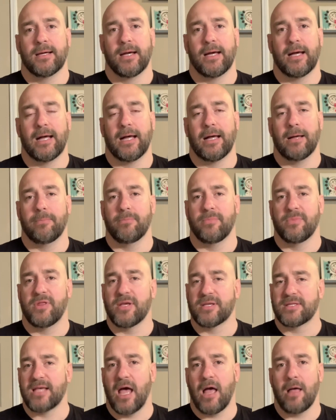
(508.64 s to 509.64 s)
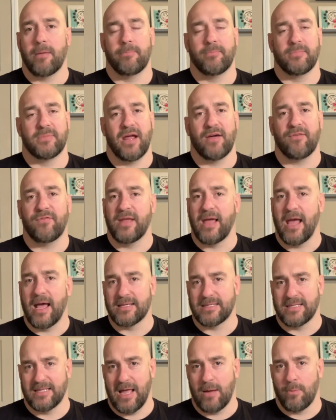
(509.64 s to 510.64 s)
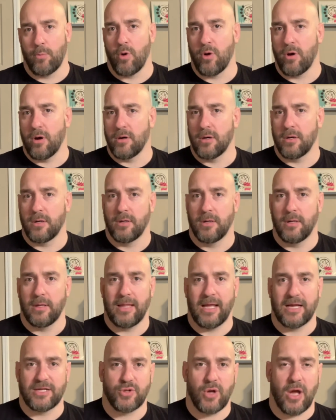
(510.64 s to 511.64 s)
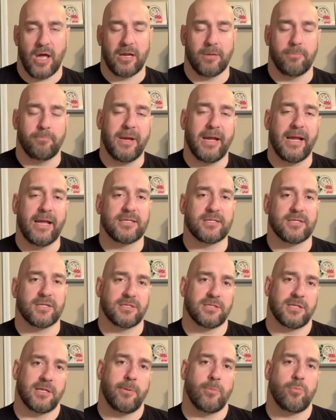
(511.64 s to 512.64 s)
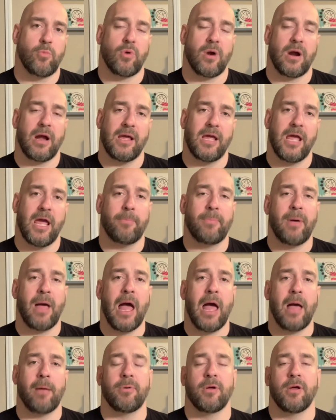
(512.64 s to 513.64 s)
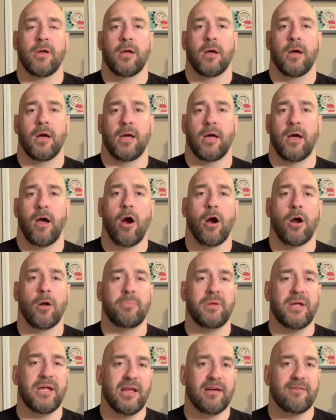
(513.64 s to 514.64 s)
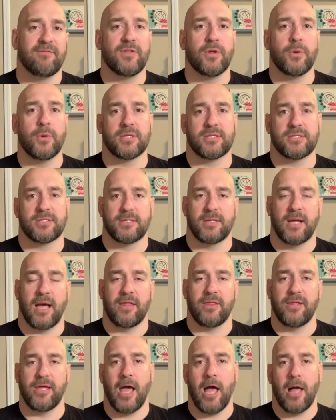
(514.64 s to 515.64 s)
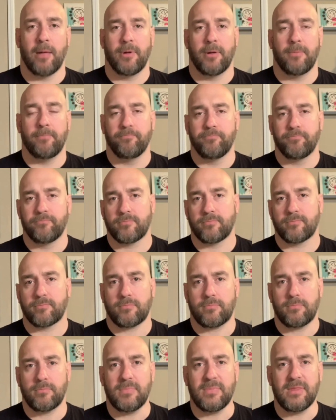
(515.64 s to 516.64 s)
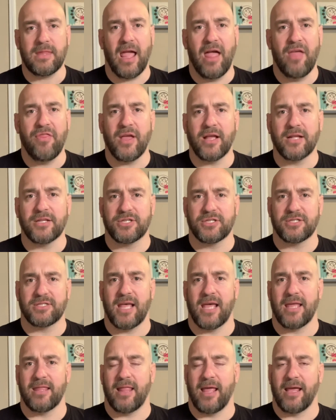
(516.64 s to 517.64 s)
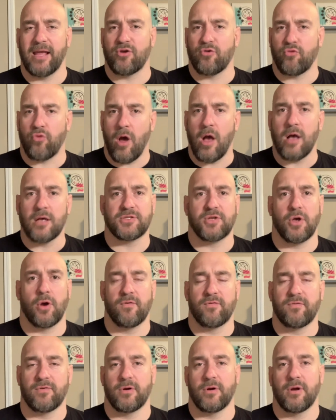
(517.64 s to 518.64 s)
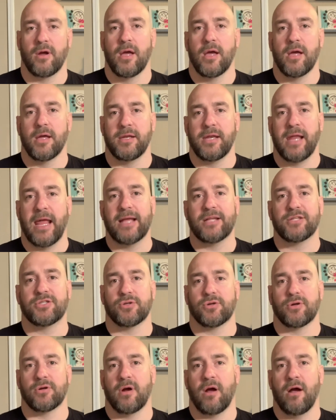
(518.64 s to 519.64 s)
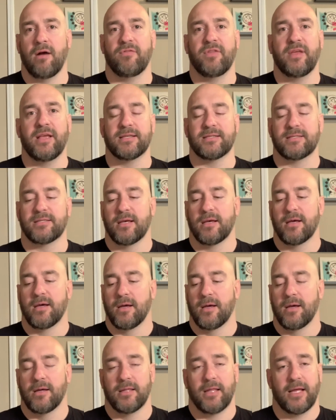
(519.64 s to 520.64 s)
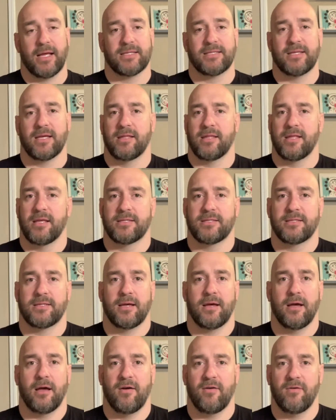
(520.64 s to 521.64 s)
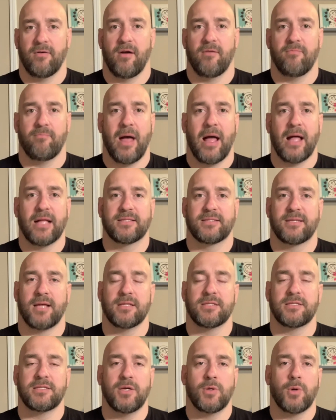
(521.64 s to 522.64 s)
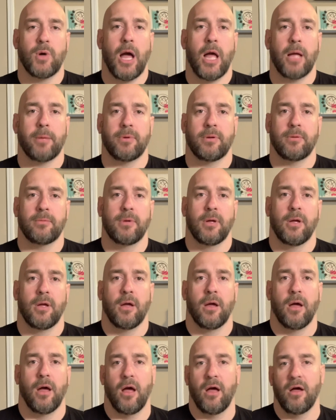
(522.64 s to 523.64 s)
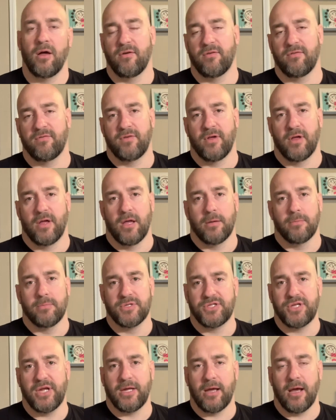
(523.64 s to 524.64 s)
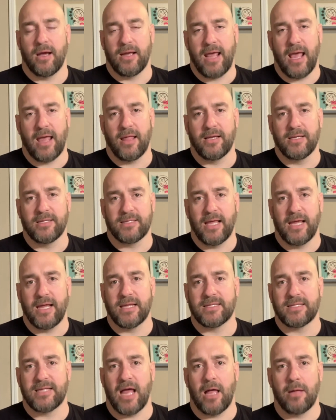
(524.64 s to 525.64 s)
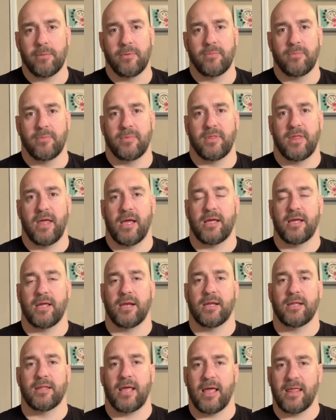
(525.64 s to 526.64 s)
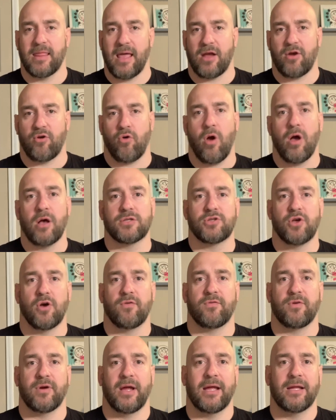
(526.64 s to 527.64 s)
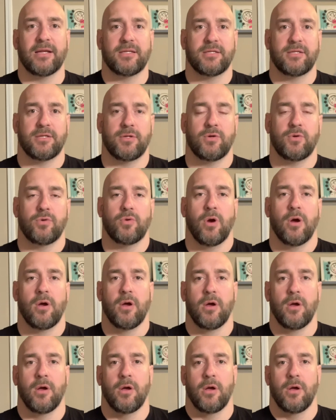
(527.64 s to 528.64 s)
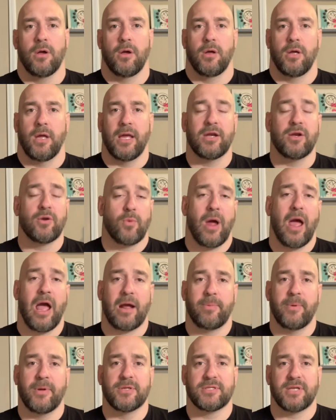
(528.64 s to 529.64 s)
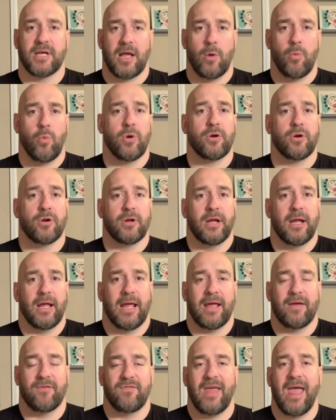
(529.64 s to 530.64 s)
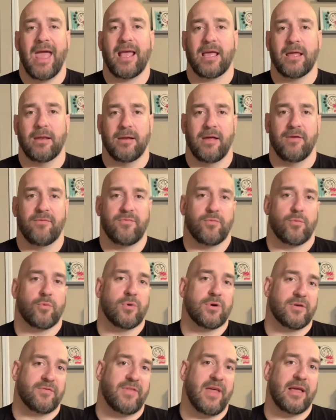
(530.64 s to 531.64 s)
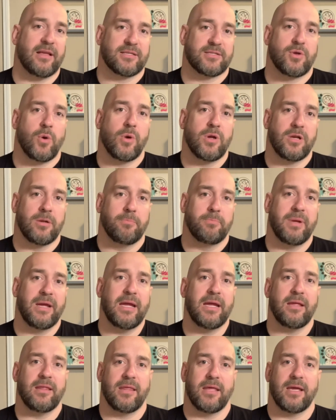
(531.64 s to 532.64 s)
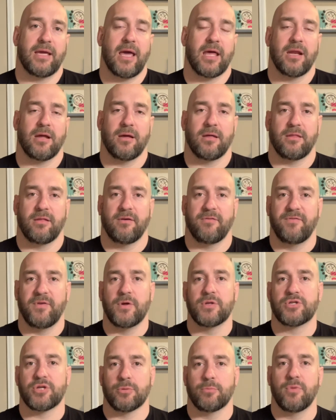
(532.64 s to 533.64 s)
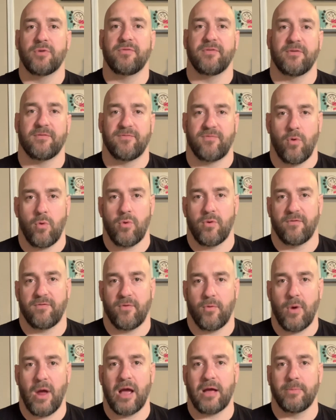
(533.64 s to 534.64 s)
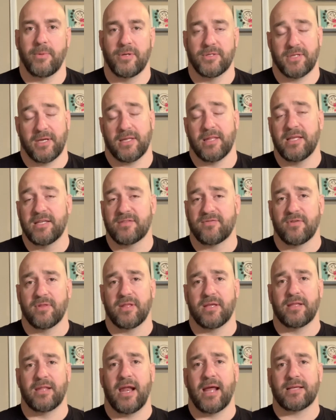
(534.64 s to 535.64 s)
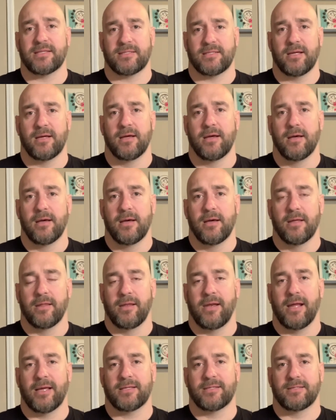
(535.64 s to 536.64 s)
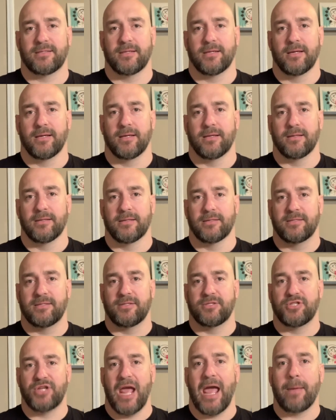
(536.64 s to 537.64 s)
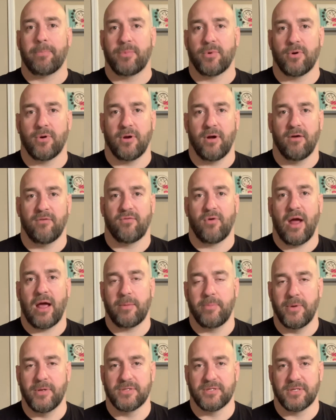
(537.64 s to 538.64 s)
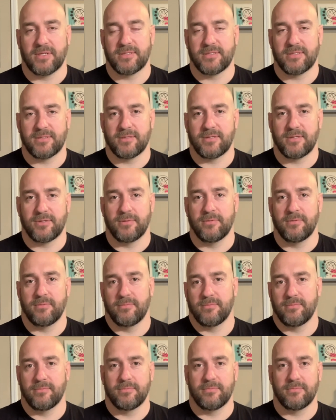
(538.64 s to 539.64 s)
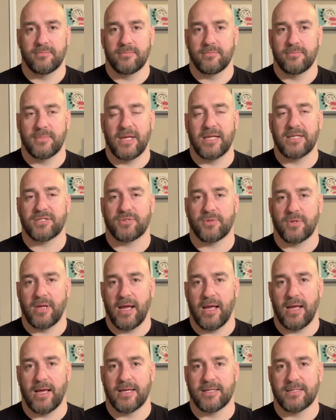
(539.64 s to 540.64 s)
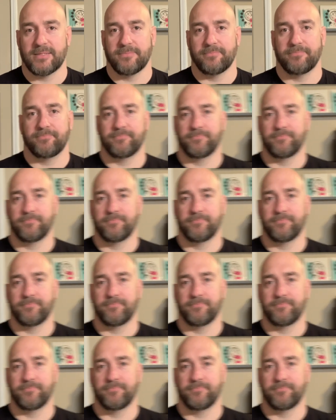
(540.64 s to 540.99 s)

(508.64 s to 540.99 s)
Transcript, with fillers: Um, this album definitely has a lot more electronic beats. There's a little bit more hip hop, uh, R&B influence on the album. I think it's just that like crossover nature of these. Like I said, this uh, of Mod Sun's new album, of Machine Gun Kelly's latest album, that can that, that crossover into in the rock music. I wonder if that can if or if that's going to be the kind of the future moving forward for rock music, at least for the next the next chapter of rock music's history, I guess.